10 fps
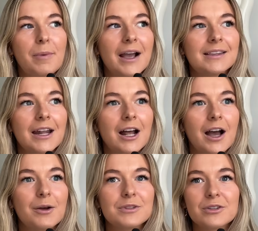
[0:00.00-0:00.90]
back then
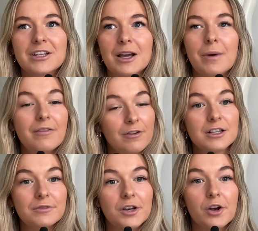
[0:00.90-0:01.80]
I was looking at my
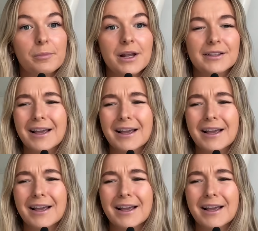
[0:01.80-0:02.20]
first video and being